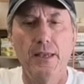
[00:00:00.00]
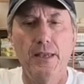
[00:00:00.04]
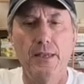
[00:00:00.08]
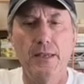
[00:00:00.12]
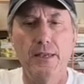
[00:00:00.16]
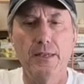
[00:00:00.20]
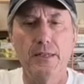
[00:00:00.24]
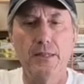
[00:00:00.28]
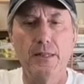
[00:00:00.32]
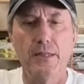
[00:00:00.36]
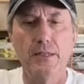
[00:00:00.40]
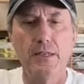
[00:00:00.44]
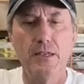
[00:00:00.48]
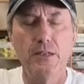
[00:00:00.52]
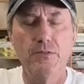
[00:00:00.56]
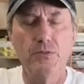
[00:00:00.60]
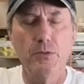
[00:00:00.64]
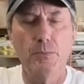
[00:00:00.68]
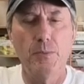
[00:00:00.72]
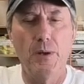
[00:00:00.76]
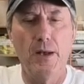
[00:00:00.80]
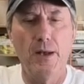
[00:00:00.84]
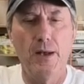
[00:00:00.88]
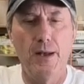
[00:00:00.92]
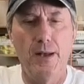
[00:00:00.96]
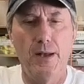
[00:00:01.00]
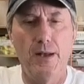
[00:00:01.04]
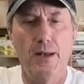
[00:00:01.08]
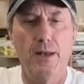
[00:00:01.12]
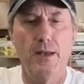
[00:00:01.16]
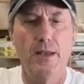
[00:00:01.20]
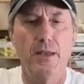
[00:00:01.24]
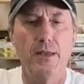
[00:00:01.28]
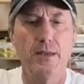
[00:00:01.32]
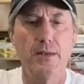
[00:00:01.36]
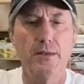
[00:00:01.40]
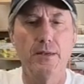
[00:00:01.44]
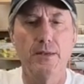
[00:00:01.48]
it leaves
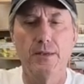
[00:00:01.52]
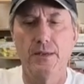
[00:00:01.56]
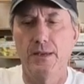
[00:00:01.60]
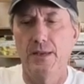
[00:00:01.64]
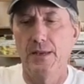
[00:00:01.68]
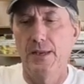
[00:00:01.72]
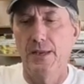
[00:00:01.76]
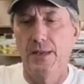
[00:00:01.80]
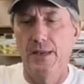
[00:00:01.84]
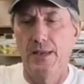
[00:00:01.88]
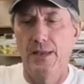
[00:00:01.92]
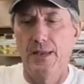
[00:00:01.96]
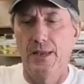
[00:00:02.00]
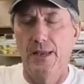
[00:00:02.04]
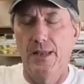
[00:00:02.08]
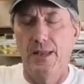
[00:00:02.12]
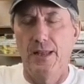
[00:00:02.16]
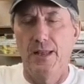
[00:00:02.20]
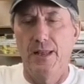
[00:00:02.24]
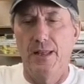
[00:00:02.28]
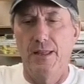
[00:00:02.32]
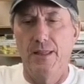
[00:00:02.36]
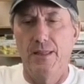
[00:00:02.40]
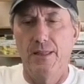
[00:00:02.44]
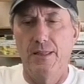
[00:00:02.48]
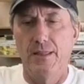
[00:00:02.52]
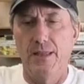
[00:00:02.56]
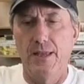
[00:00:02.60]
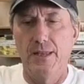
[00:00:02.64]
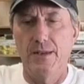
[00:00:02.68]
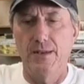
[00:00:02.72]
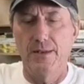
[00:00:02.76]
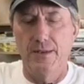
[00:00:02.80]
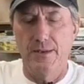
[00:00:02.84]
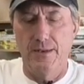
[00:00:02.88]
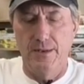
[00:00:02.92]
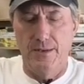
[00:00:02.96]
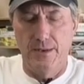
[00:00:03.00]
behind
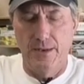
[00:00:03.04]
that